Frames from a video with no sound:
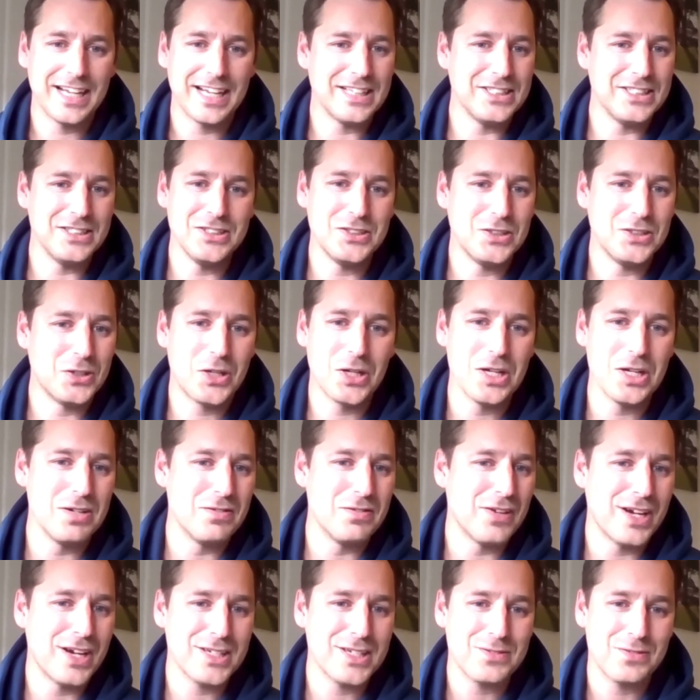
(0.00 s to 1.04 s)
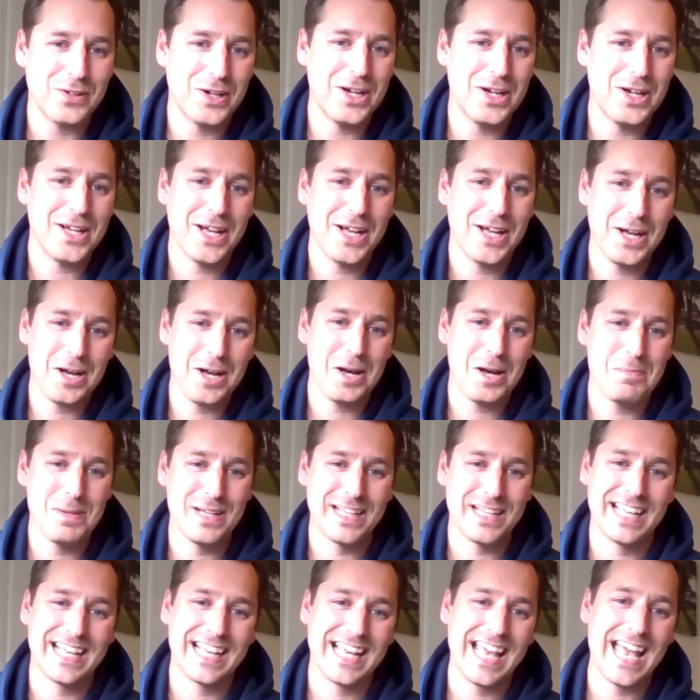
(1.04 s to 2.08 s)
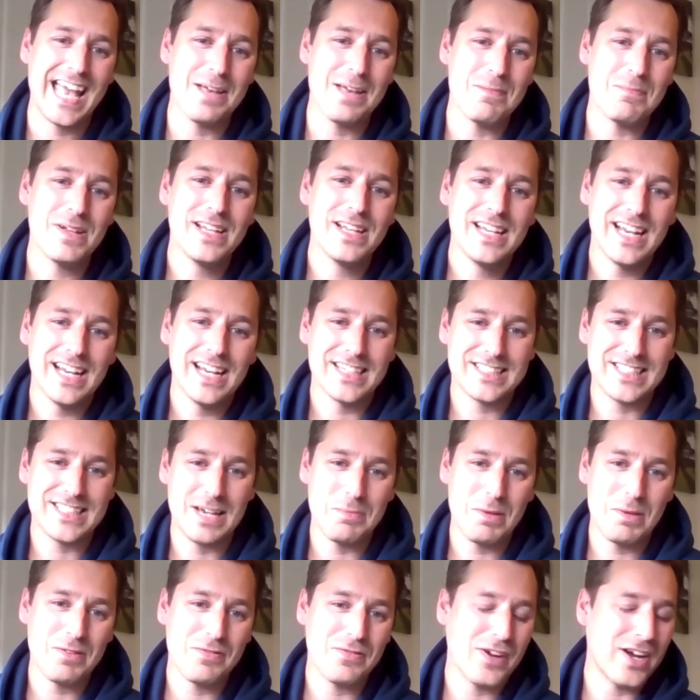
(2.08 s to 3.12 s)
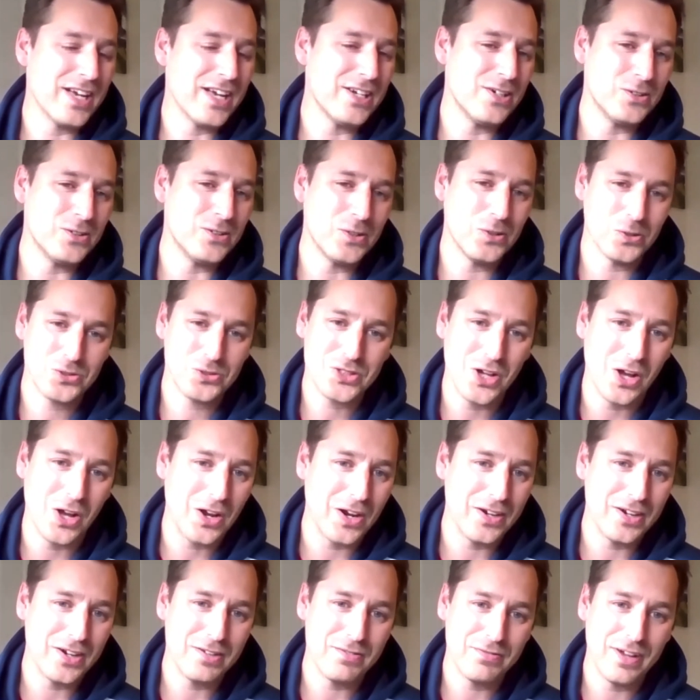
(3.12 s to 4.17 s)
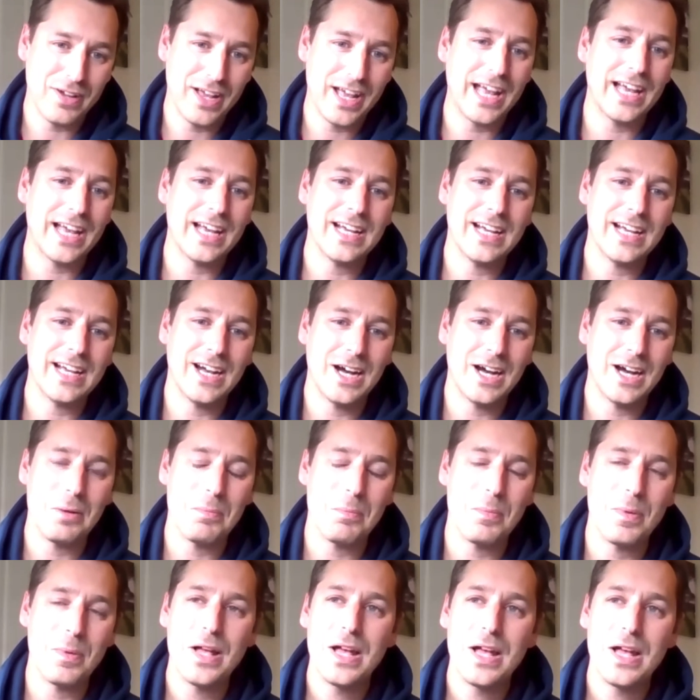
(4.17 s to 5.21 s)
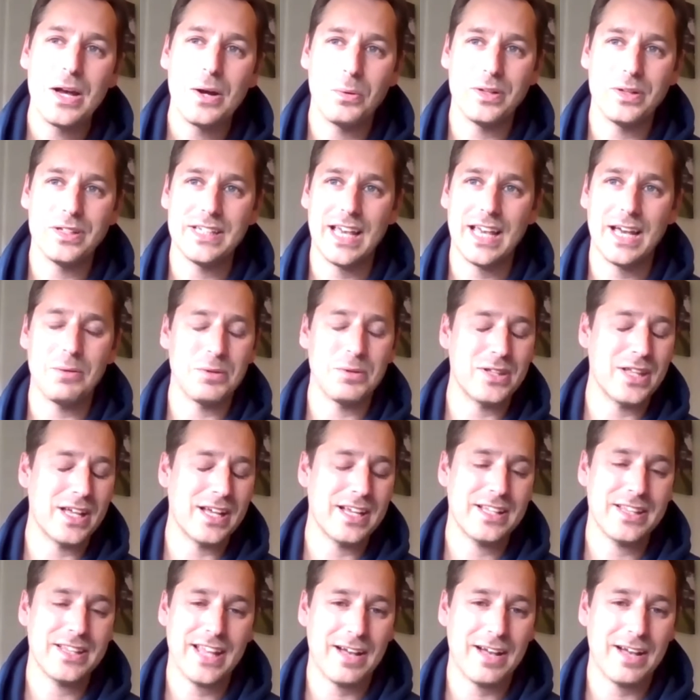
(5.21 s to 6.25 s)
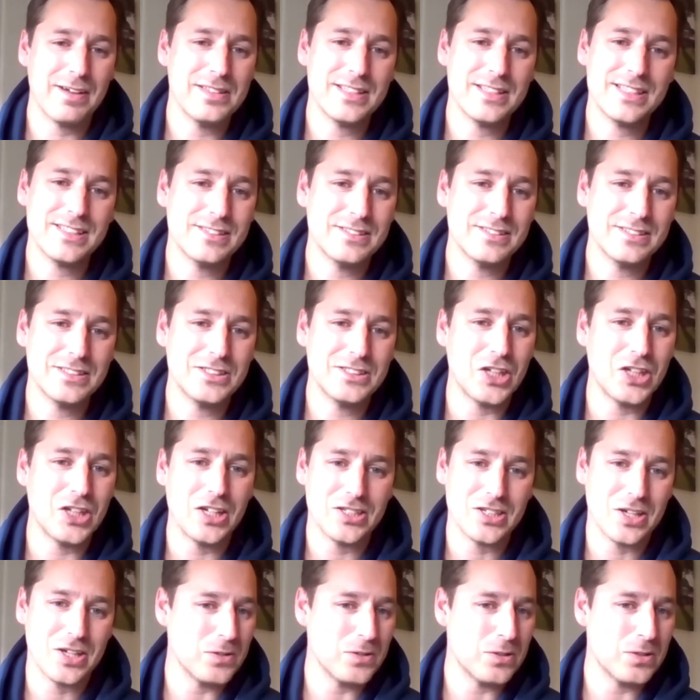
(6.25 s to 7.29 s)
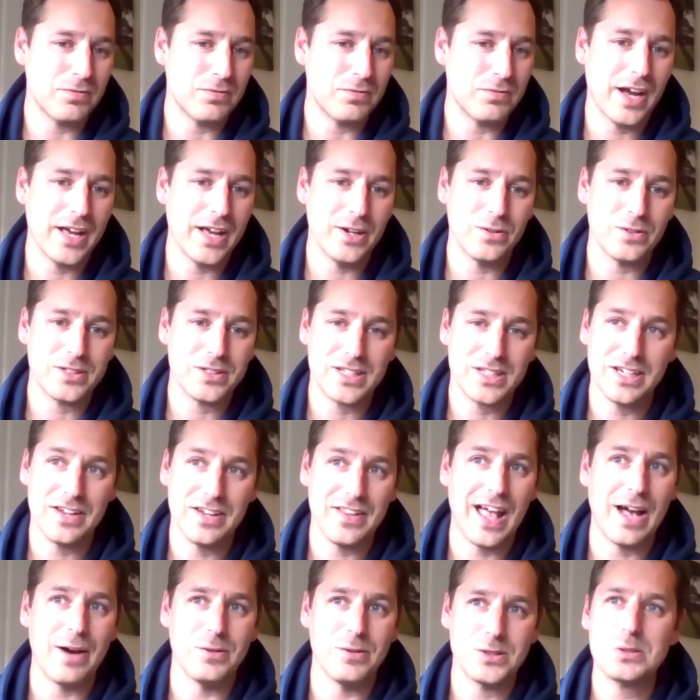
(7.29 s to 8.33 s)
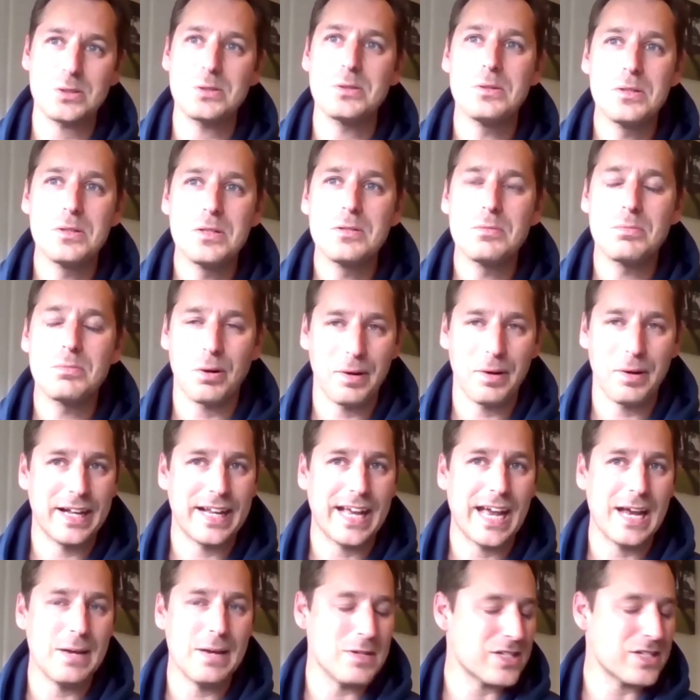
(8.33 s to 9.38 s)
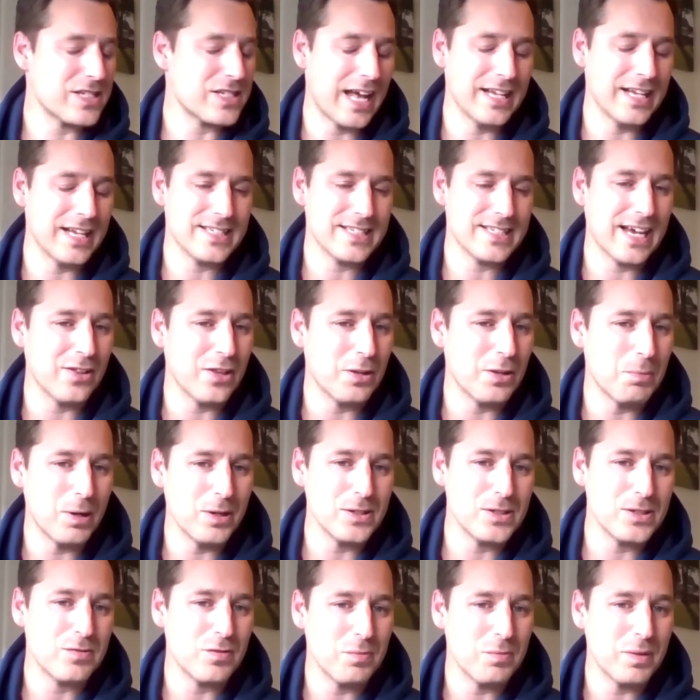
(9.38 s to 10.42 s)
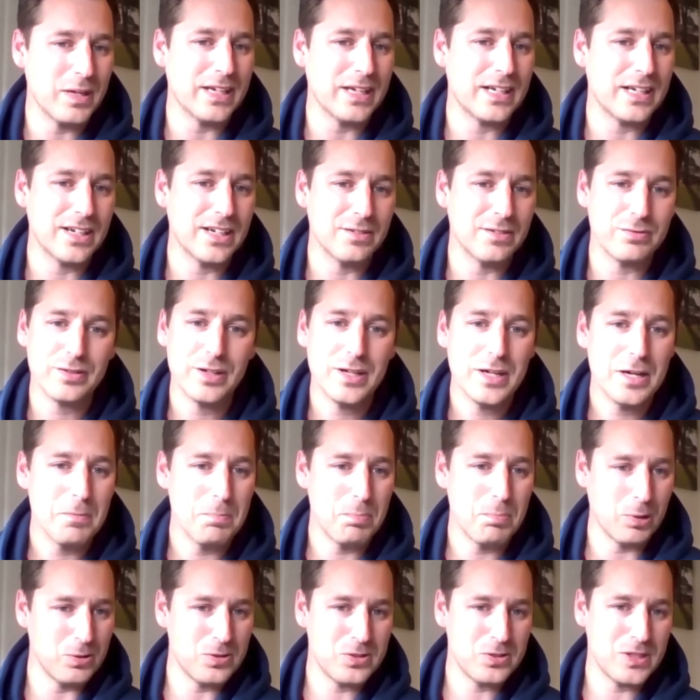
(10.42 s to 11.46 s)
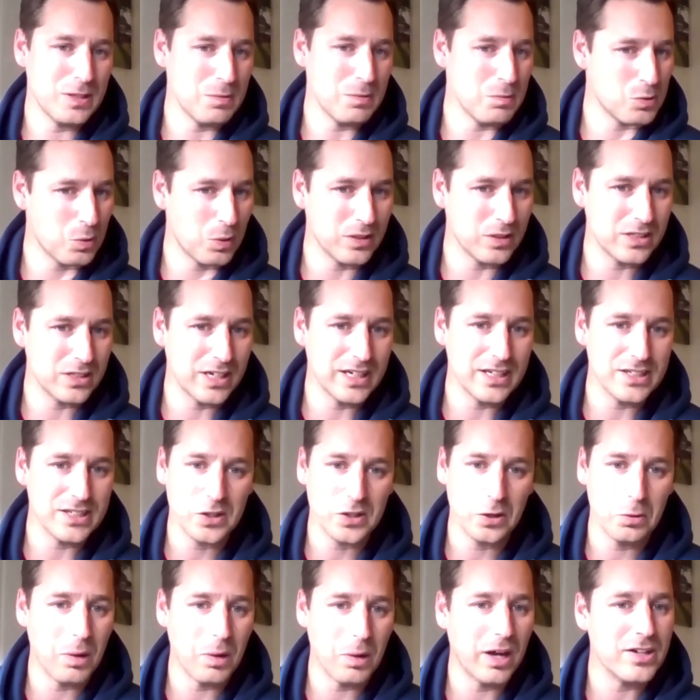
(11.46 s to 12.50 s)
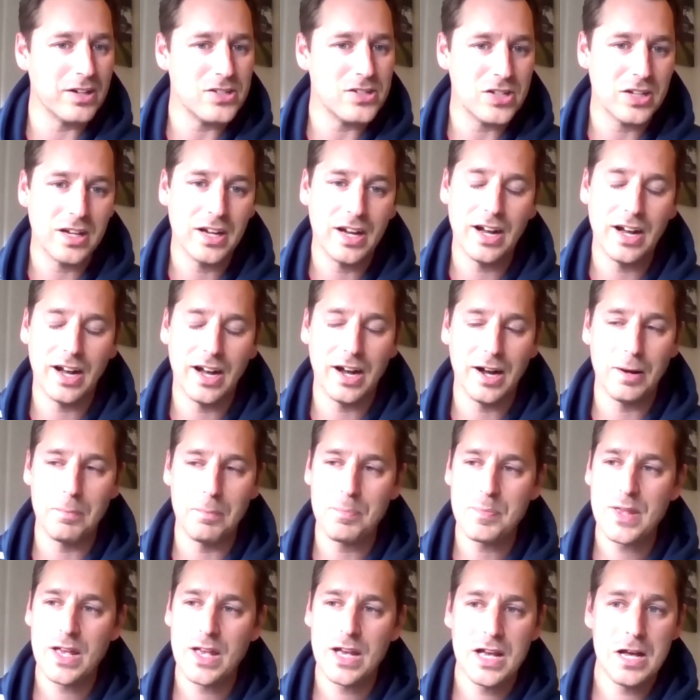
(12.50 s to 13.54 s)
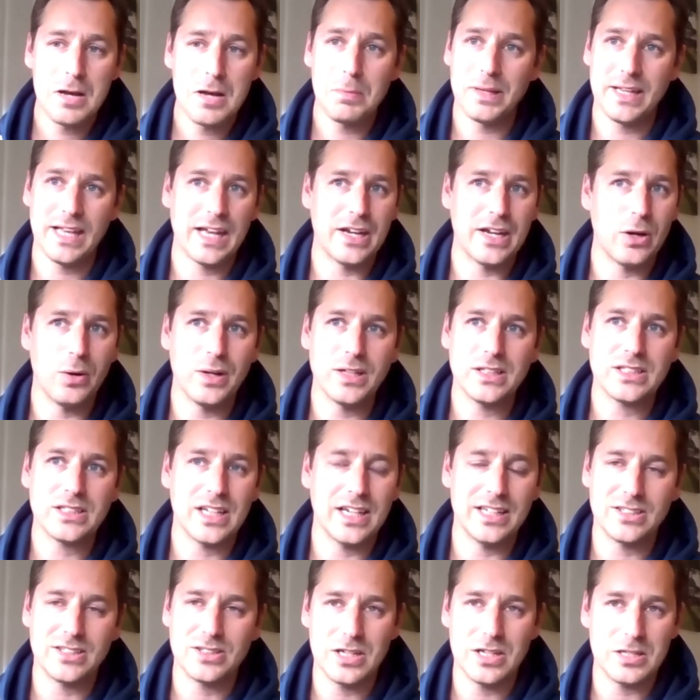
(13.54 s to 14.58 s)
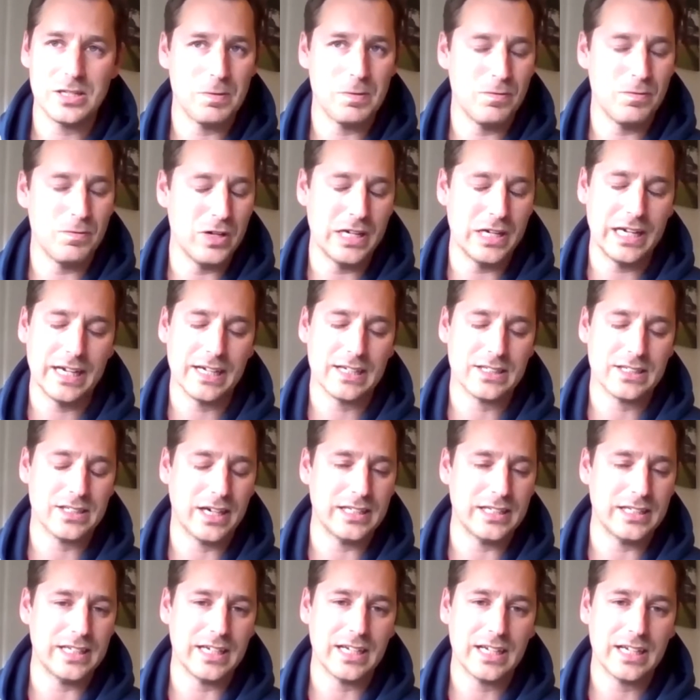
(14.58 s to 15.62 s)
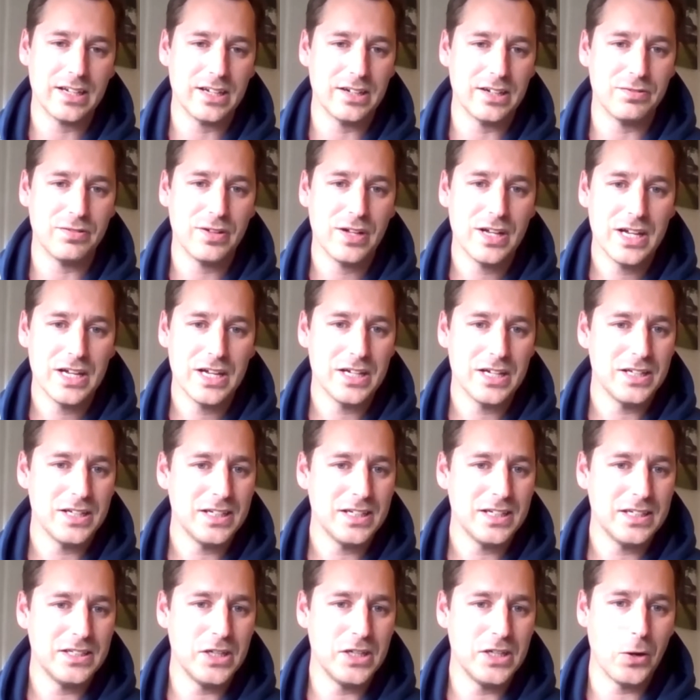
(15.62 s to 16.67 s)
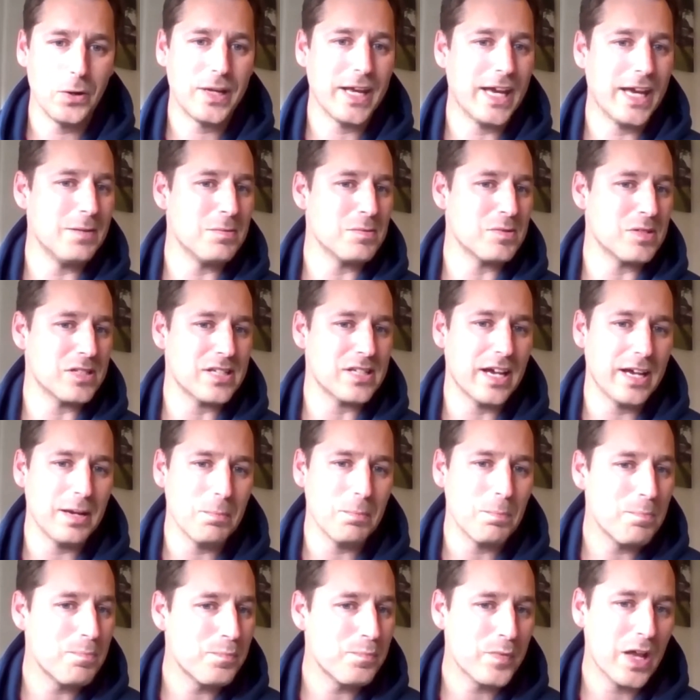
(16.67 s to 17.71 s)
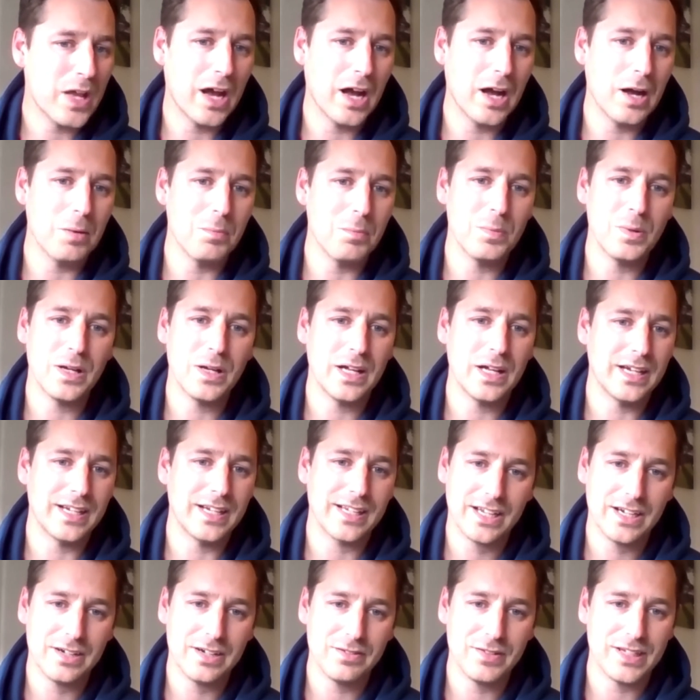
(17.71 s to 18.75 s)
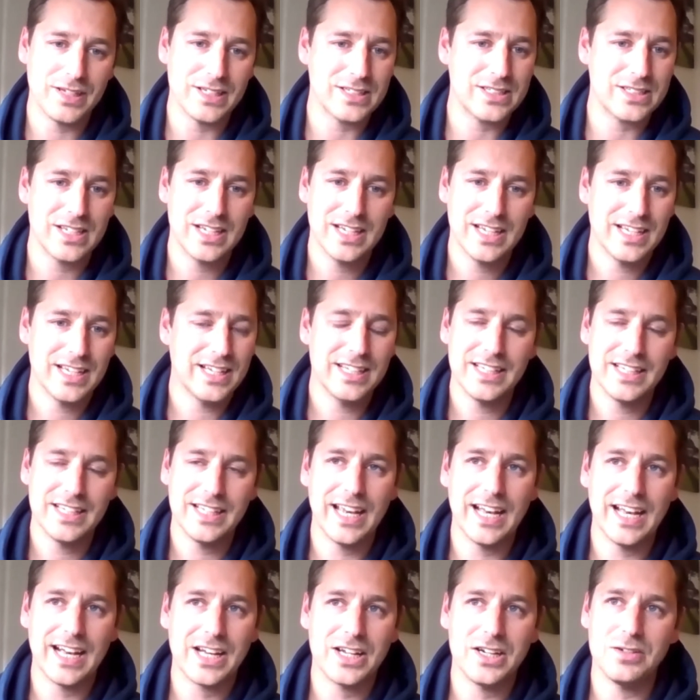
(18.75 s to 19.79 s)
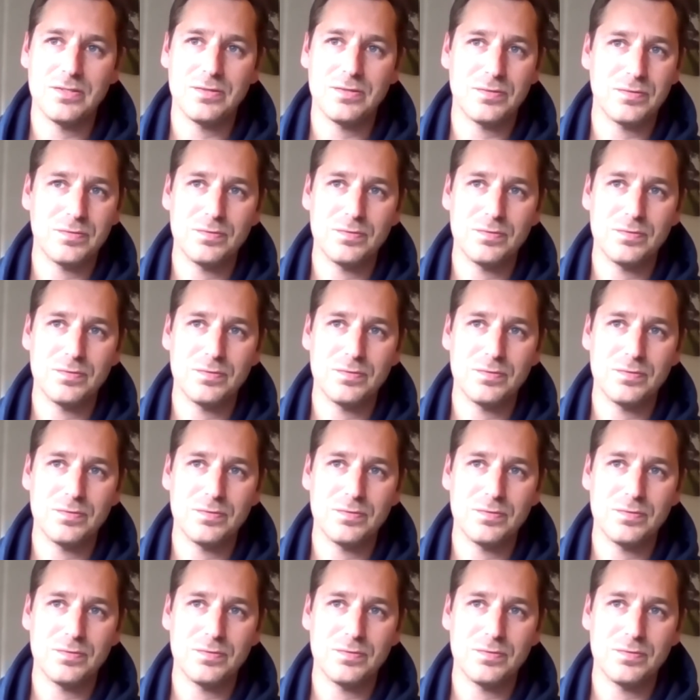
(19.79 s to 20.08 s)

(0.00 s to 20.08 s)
you couldn't have asked for a bigger game, a semi-final all Scotland affair, with that chance to go into a final. Kind of that was probably a game that stands out the most for me. Kind of both teams wanted it so much. But yeah, no, it's been really exciting. Kind of no game's the same, and kind of it's yeah, kind of